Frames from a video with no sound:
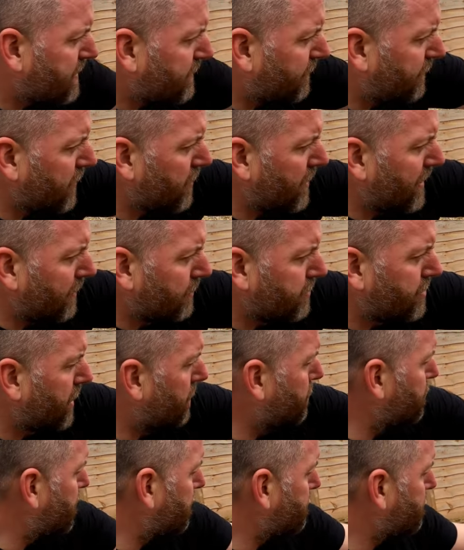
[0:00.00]
little
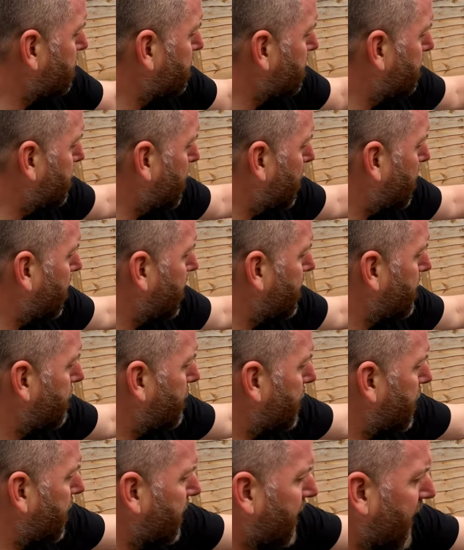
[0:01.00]
stone chips on the bonnet,
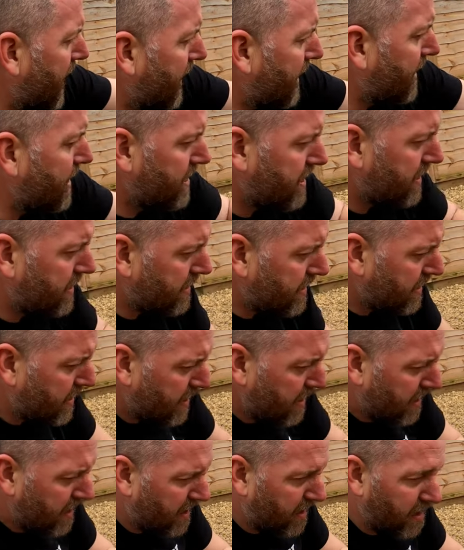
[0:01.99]
but again,
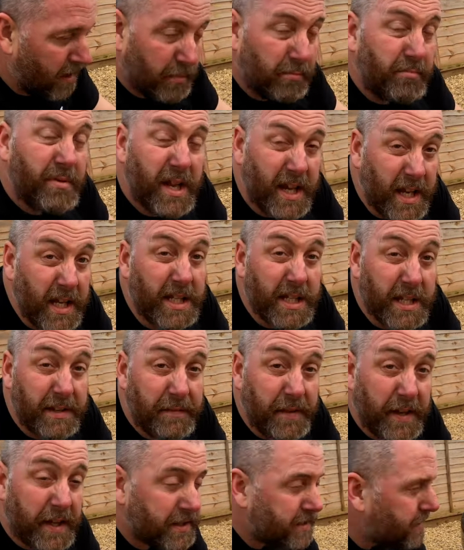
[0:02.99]

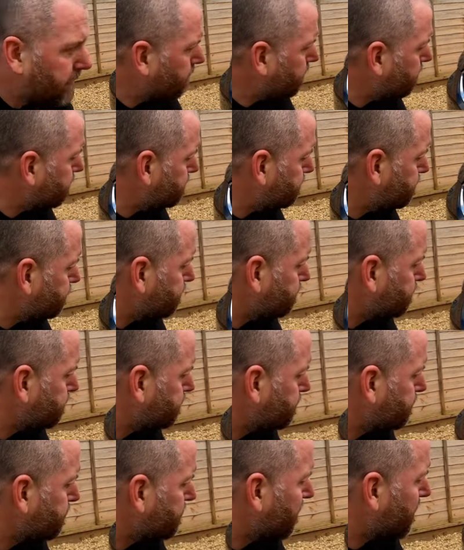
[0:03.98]
easily fixed.
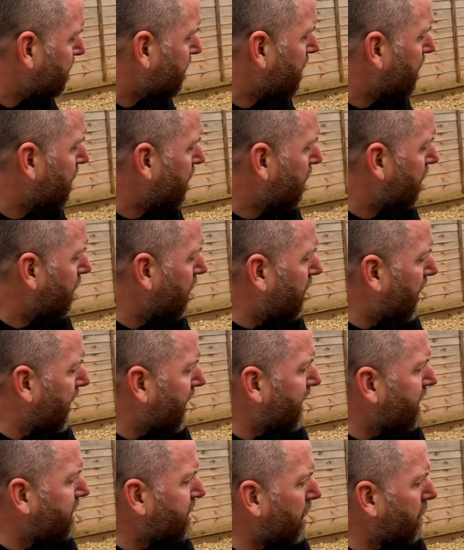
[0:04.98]

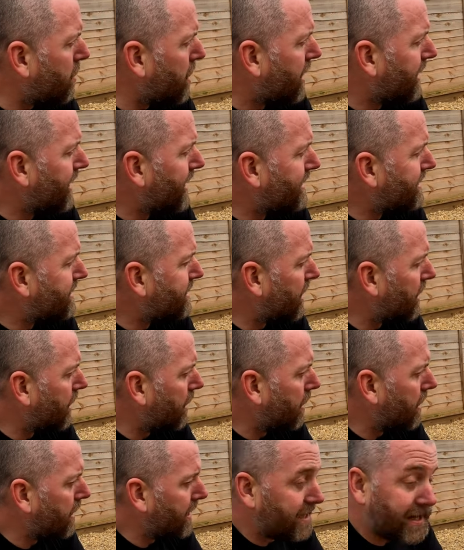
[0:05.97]
Okay, so let's
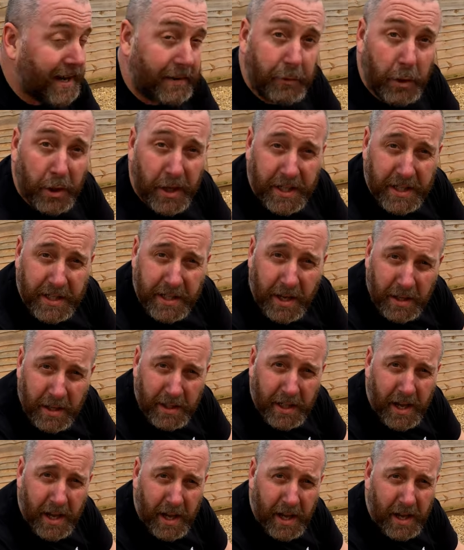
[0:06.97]
have a look
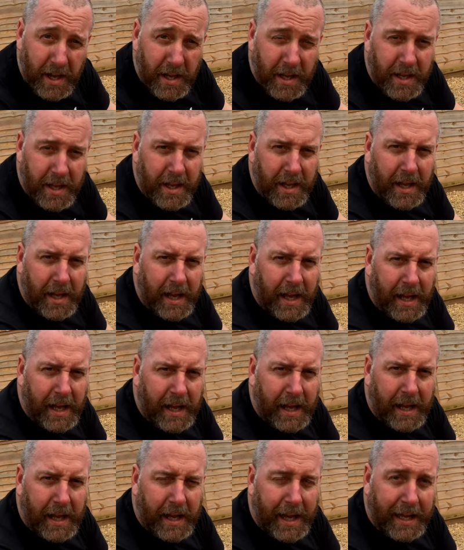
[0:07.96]
inside the car
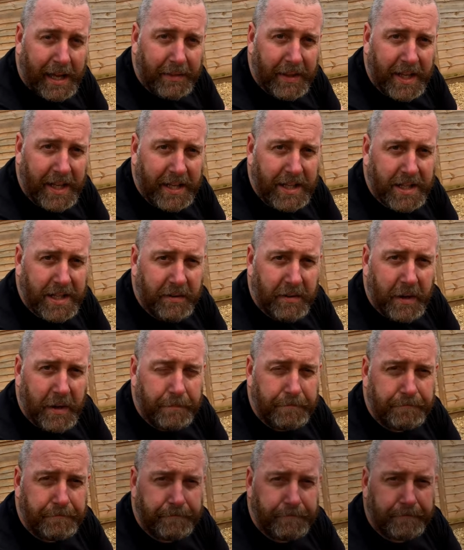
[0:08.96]
at the
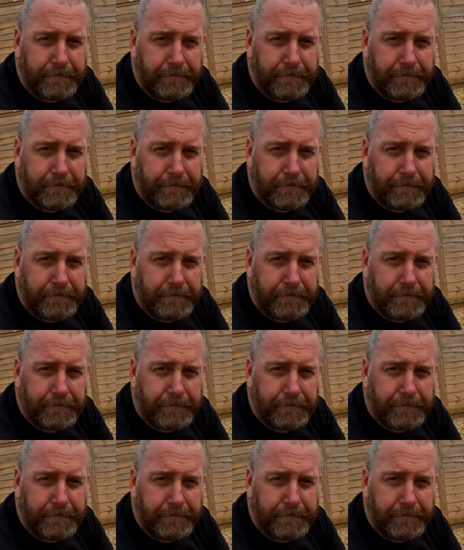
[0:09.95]
interior.